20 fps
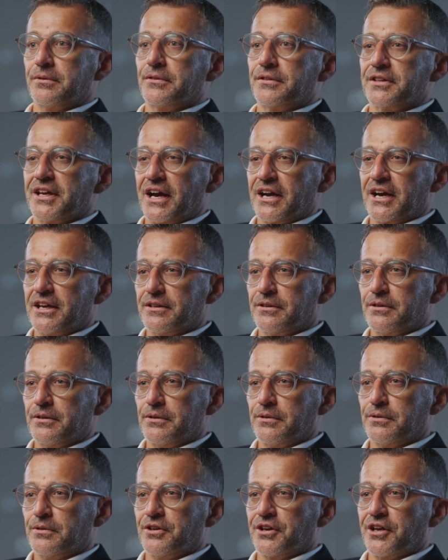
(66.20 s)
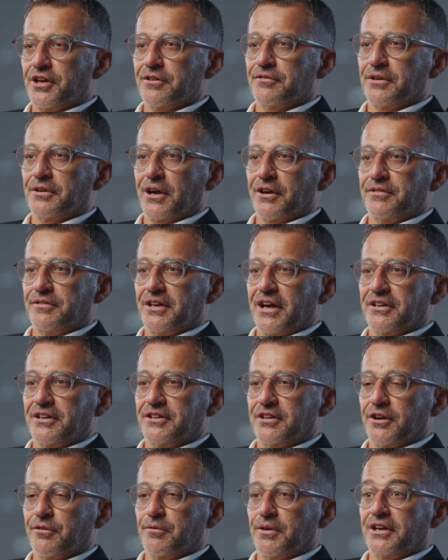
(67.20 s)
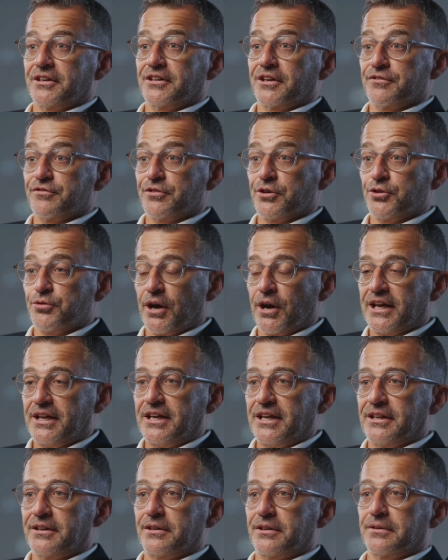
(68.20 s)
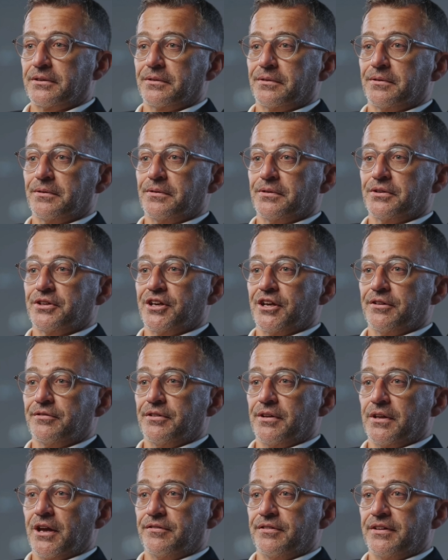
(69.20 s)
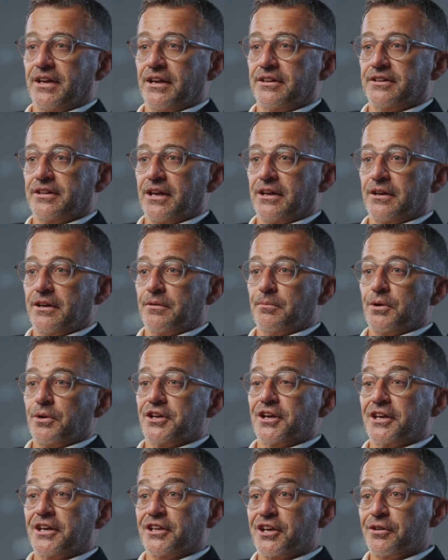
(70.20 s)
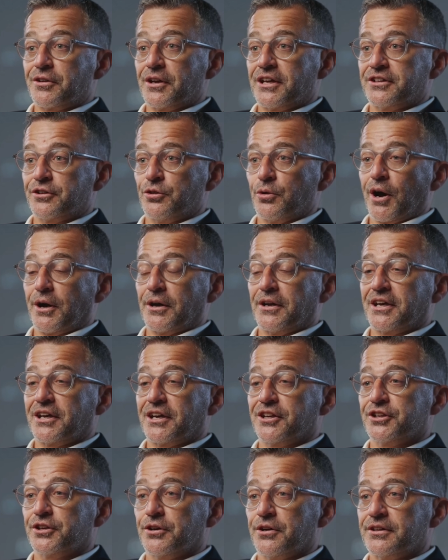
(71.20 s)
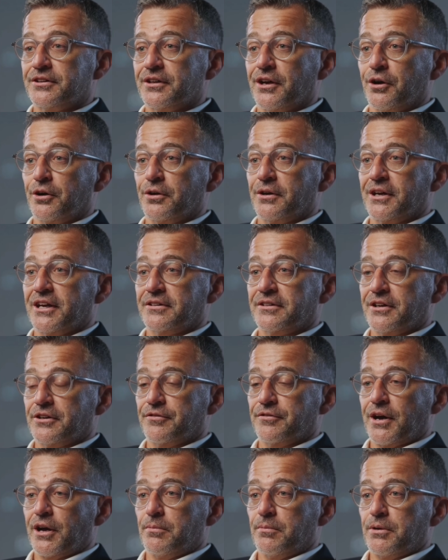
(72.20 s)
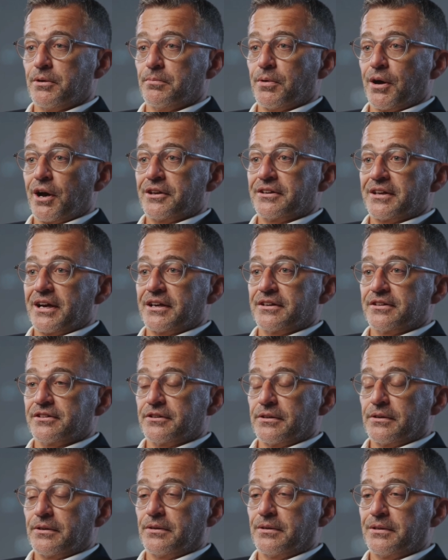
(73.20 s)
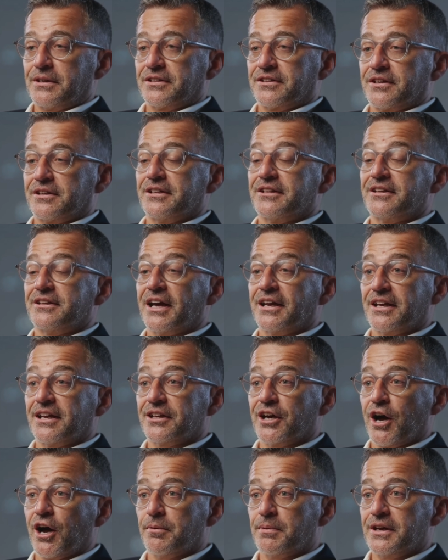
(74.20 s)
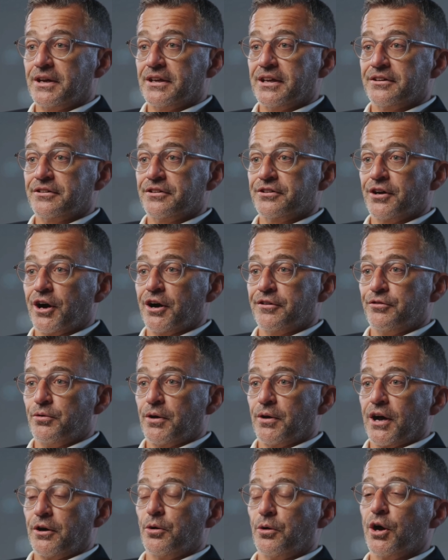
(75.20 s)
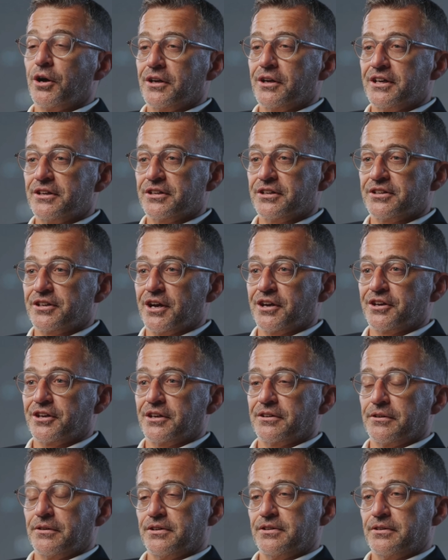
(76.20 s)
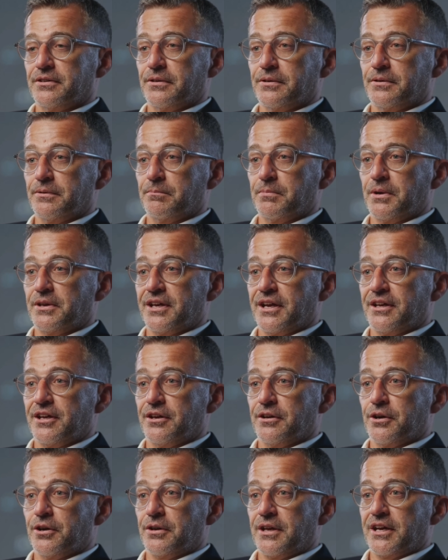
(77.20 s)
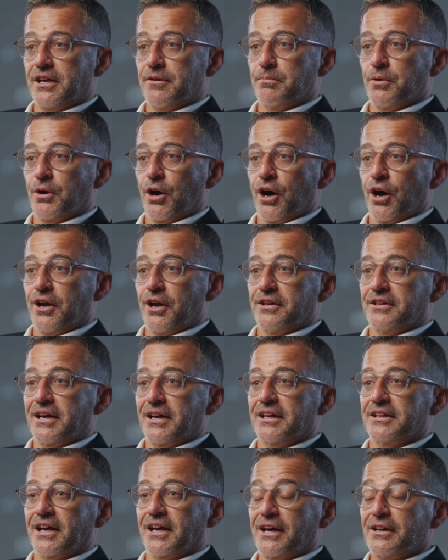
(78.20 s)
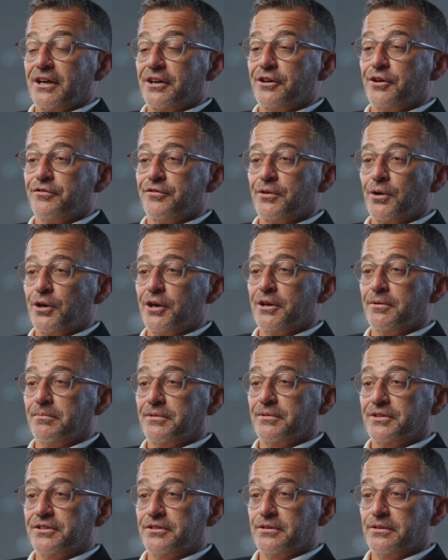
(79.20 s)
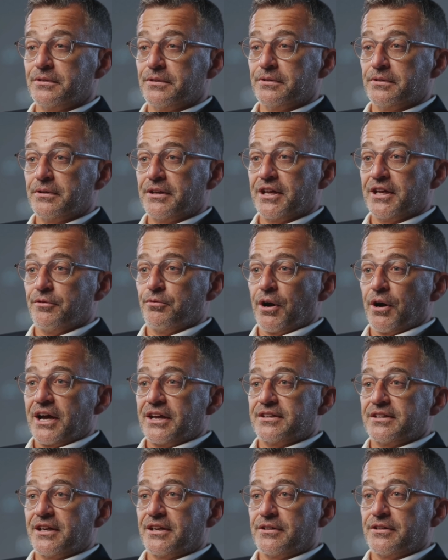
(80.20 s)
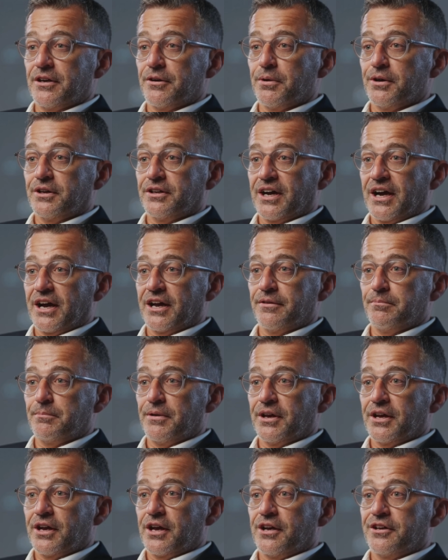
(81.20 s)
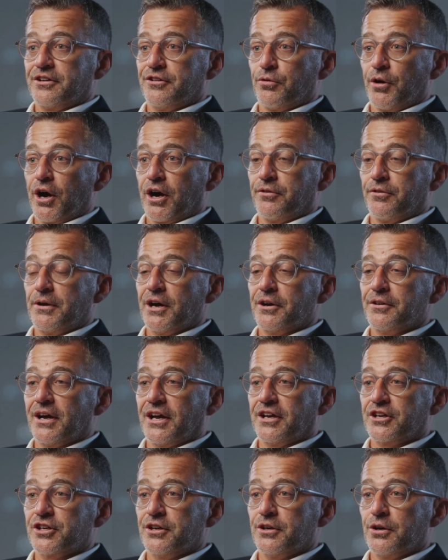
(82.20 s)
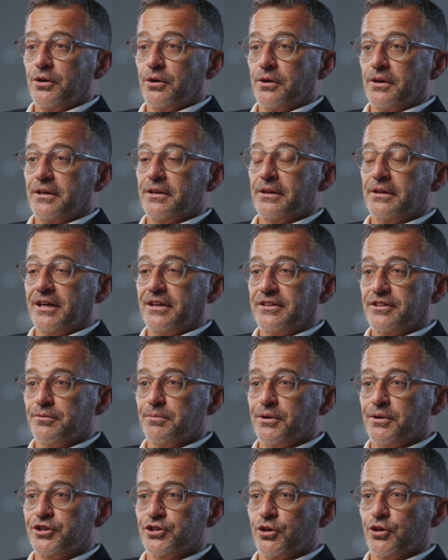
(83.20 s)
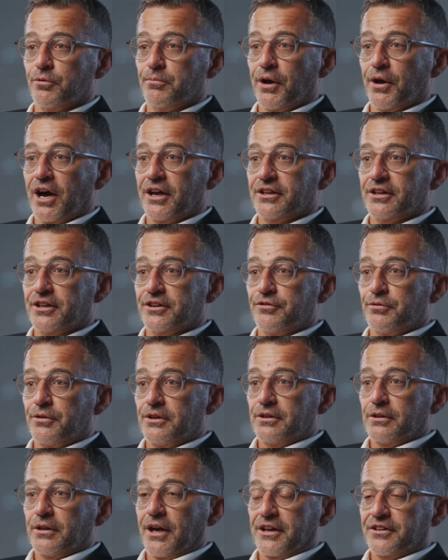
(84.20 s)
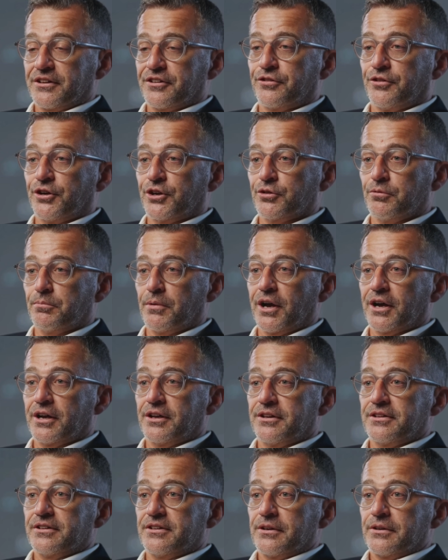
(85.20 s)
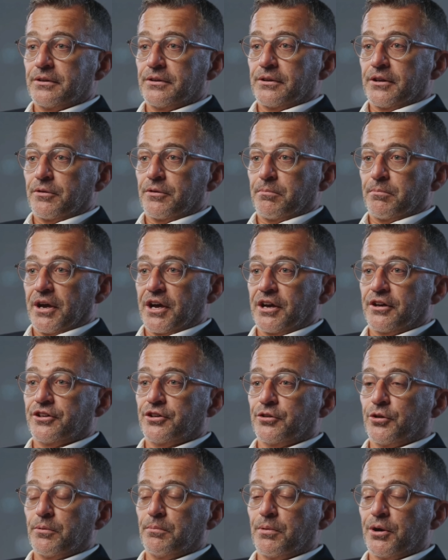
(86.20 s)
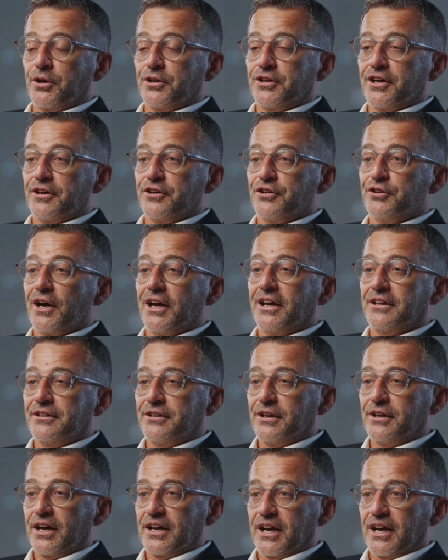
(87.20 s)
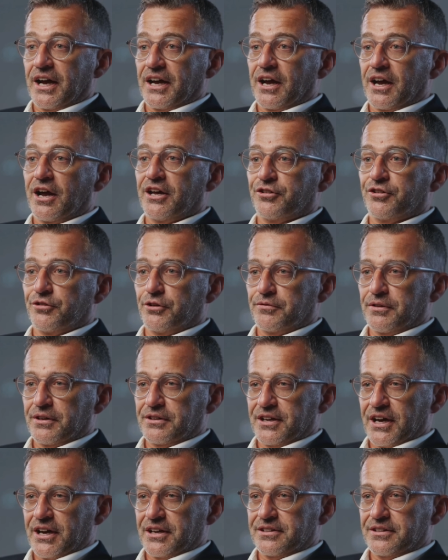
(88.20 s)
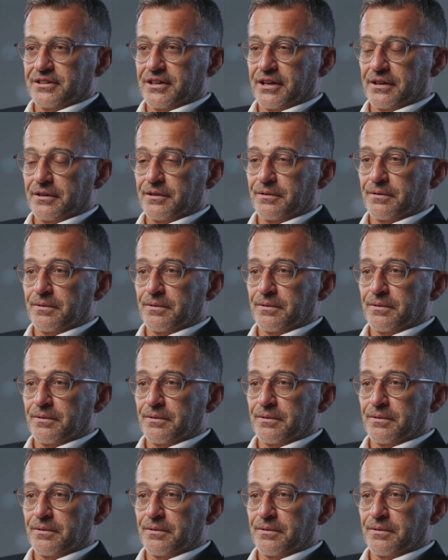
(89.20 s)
10. Shift left testing reason for ranking. Shift left testing, which integrates quality assurance early in the development process, is a steady topic in software quality discussions, particularly in blogs and technical forums. It ranks at number 10 because, while foundational, it's a mature practice with less new buzz compared to emerging trends like AI driven testing,